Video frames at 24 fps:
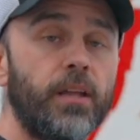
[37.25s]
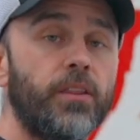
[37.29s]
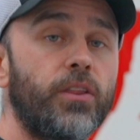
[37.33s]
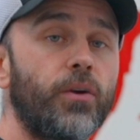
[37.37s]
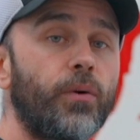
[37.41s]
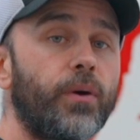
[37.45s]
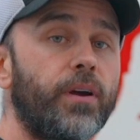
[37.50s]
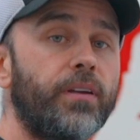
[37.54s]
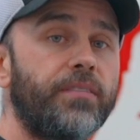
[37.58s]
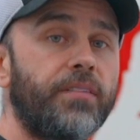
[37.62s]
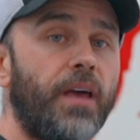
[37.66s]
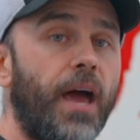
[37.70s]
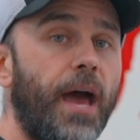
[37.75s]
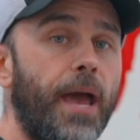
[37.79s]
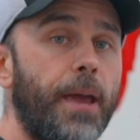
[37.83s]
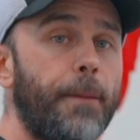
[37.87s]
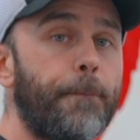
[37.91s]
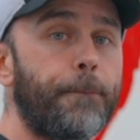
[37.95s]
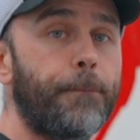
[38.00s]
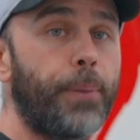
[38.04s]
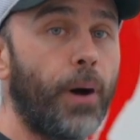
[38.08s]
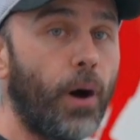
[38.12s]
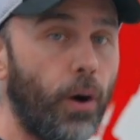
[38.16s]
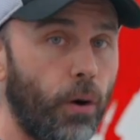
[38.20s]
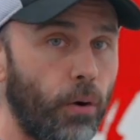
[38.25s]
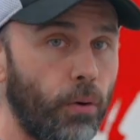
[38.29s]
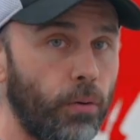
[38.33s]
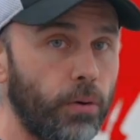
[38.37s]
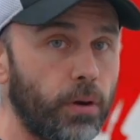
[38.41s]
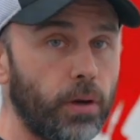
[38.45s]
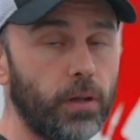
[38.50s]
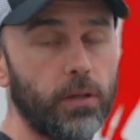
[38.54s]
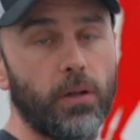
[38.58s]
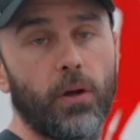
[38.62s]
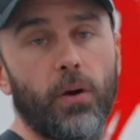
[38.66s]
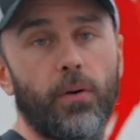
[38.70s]
There is
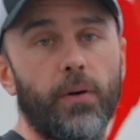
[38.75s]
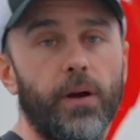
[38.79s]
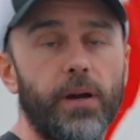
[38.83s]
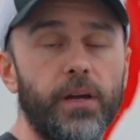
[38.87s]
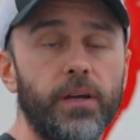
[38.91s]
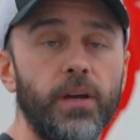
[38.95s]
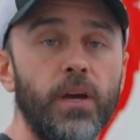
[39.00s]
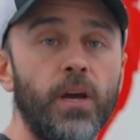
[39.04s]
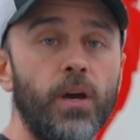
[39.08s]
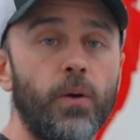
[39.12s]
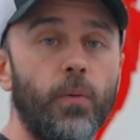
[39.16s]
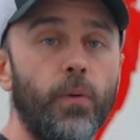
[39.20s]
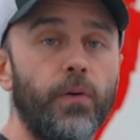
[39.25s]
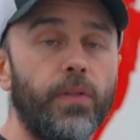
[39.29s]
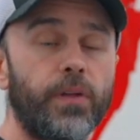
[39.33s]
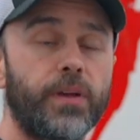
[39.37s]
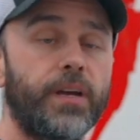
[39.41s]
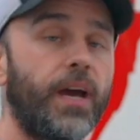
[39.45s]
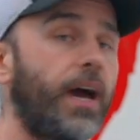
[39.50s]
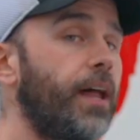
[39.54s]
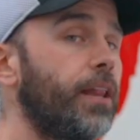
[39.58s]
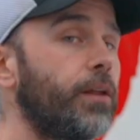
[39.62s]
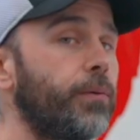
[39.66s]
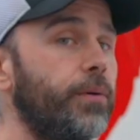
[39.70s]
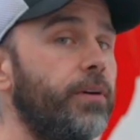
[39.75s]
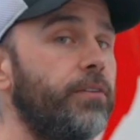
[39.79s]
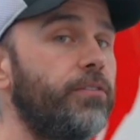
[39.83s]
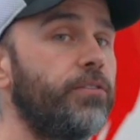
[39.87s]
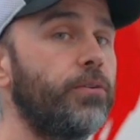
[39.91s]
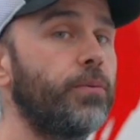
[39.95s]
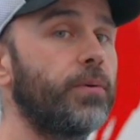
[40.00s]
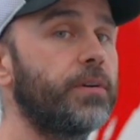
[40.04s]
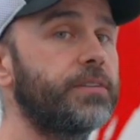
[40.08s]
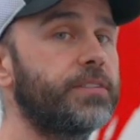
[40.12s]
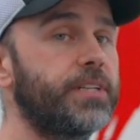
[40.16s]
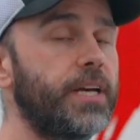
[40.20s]
hypocaloric, where the calories
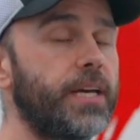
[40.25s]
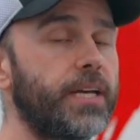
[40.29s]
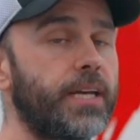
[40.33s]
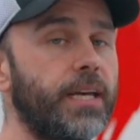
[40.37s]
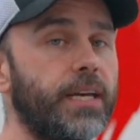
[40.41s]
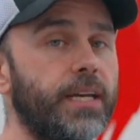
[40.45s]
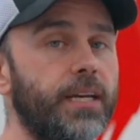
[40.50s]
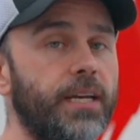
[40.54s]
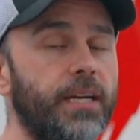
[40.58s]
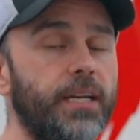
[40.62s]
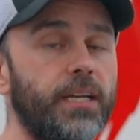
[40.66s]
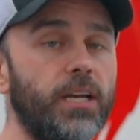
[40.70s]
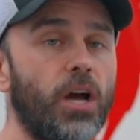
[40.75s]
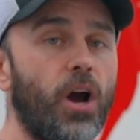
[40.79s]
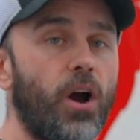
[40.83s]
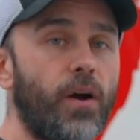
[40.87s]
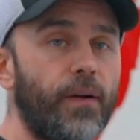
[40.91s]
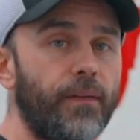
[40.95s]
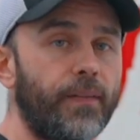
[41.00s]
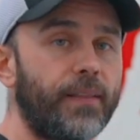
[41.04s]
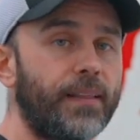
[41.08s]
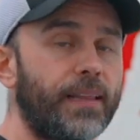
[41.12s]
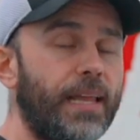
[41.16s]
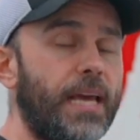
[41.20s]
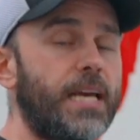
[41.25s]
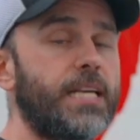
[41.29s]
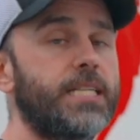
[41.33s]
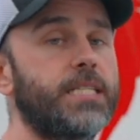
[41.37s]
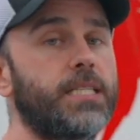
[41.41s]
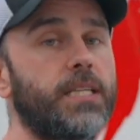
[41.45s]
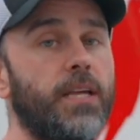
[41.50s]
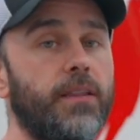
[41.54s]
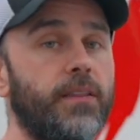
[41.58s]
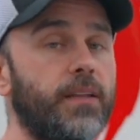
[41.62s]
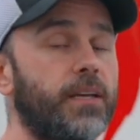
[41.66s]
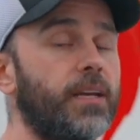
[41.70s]
you are taking in are
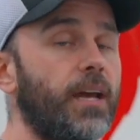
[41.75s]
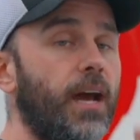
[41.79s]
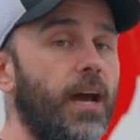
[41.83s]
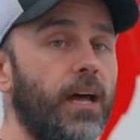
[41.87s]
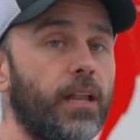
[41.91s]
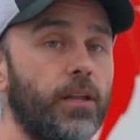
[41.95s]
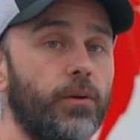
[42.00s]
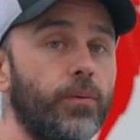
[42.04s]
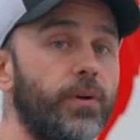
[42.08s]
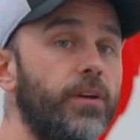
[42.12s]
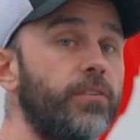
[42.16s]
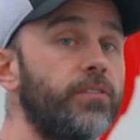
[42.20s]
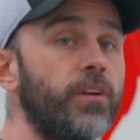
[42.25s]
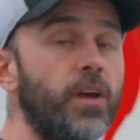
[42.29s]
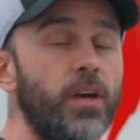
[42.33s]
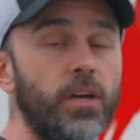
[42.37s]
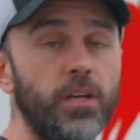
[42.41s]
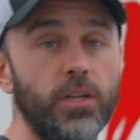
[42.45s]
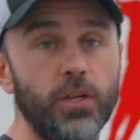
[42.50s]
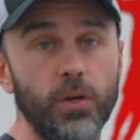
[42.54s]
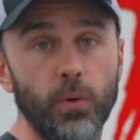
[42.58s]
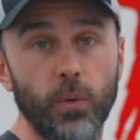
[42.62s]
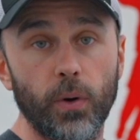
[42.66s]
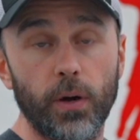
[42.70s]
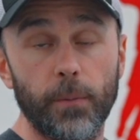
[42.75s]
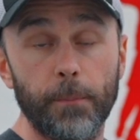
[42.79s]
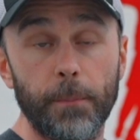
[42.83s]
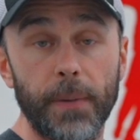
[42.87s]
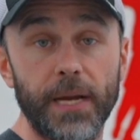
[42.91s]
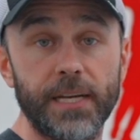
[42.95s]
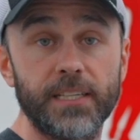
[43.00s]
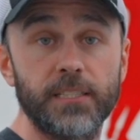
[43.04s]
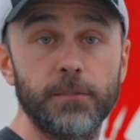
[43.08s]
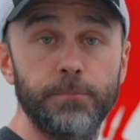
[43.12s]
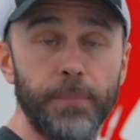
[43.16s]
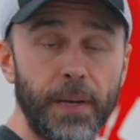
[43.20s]
less than the calories you are
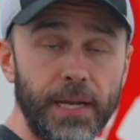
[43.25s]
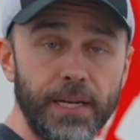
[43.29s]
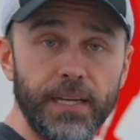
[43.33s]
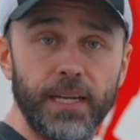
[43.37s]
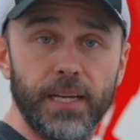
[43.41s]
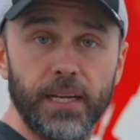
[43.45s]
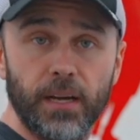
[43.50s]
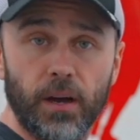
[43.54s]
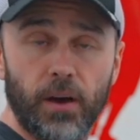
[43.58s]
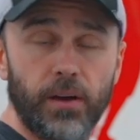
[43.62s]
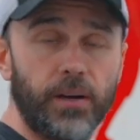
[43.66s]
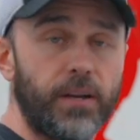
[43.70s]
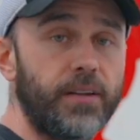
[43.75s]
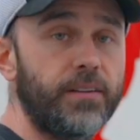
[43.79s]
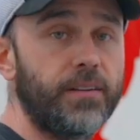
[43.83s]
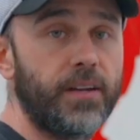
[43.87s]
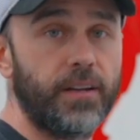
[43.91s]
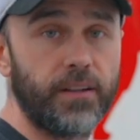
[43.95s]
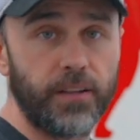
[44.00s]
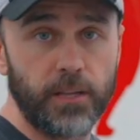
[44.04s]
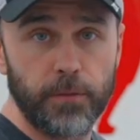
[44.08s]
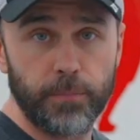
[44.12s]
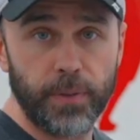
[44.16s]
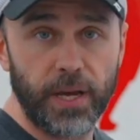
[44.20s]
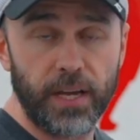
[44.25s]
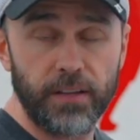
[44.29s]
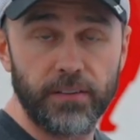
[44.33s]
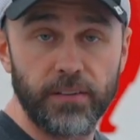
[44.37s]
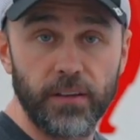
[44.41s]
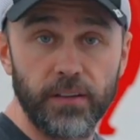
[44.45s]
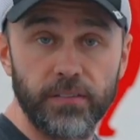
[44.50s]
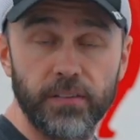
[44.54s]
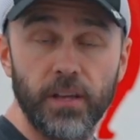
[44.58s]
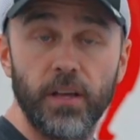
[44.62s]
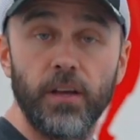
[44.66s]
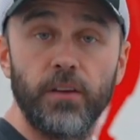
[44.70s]
expending on a daily
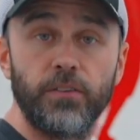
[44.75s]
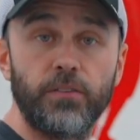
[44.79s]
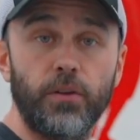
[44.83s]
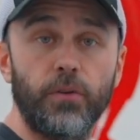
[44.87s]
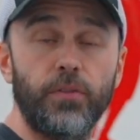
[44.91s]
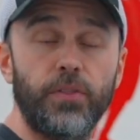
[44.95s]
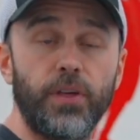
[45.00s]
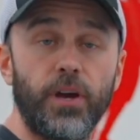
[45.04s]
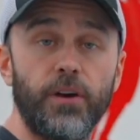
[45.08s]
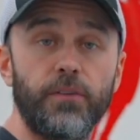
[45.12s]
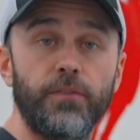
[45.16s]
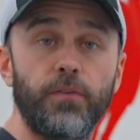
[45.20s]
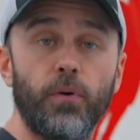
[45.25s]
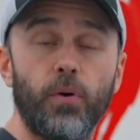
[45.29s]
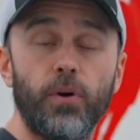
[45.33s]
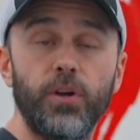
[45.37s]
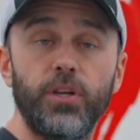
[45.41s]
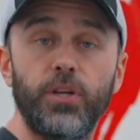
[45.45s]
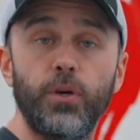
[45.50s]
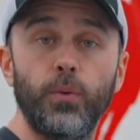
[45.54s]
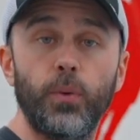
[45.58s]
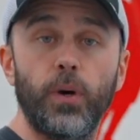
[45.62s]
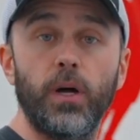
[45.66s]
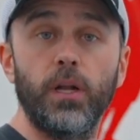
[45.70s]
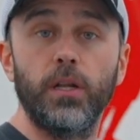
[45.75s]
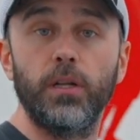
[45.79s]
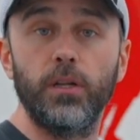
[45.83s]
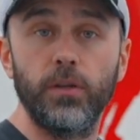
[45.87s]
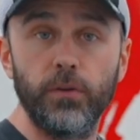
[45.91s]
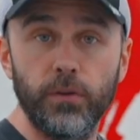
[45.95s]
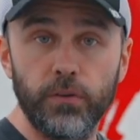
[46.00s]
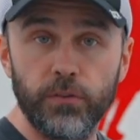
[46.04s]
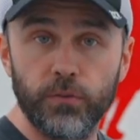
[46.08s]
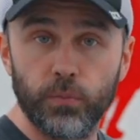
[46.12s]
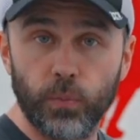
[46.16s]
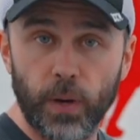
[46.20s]
basis, so therefore you will
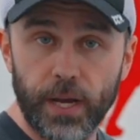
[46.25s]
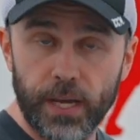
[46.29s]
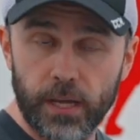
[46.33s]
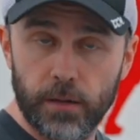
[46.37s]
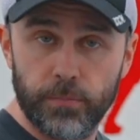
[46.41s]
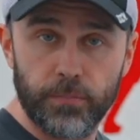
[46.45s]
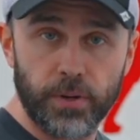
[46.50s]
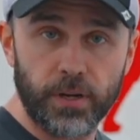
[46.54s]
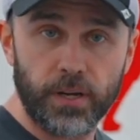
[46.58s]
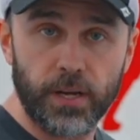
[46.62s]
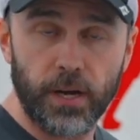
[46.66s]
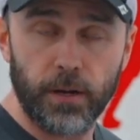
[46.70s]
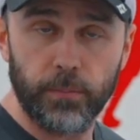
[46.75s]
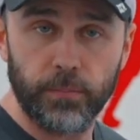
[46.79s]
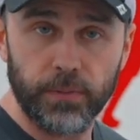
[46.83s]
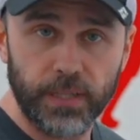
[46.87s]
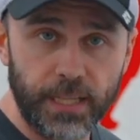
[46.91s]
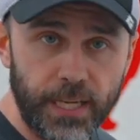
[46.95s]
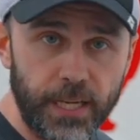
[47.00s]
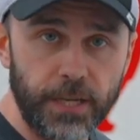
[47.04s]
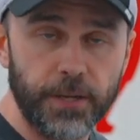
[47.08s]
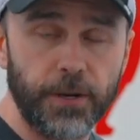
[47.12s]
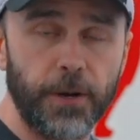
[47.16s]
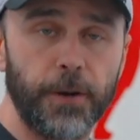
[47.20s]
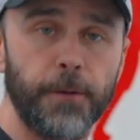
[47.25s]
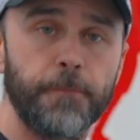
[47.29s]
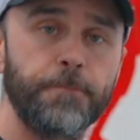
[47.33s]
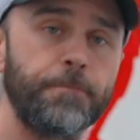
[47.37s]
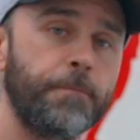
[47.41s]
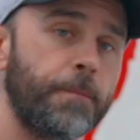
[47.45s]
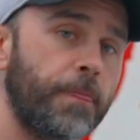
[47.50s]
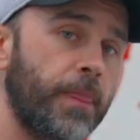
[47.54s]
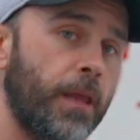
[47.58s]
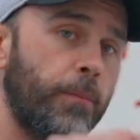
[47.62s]
lose weight and become leaner.